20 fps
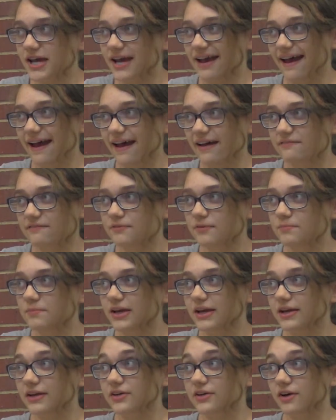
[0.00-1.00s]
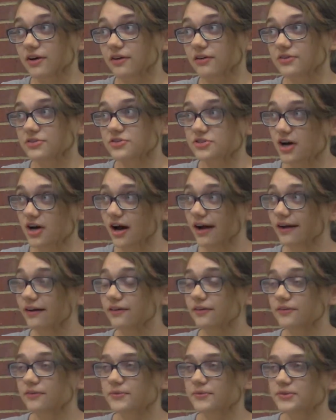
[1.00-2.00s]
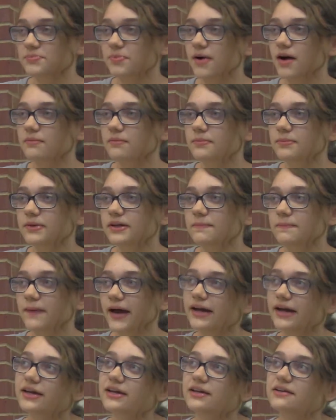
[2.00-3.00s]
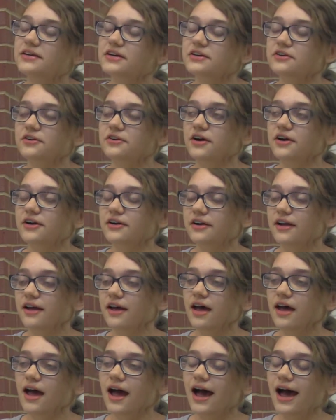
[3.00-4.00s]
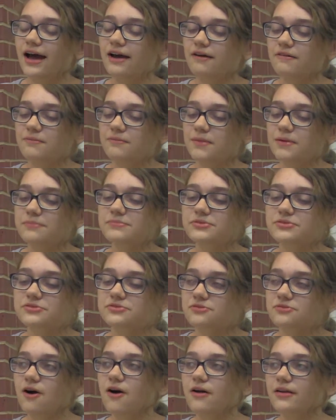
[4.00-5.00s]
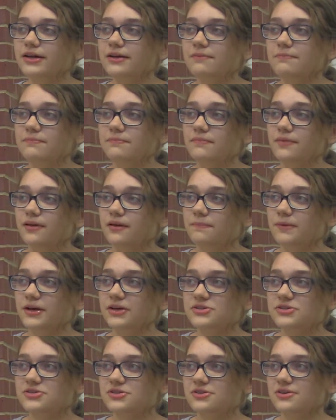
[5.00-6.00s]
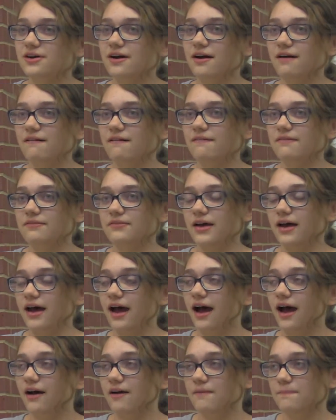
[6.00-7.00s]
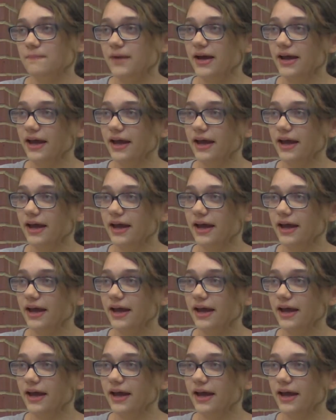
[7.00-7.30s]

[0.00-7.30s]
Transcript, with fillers: I had from being a younger child was probably back in kindergarten. I remember drawing a picture of a my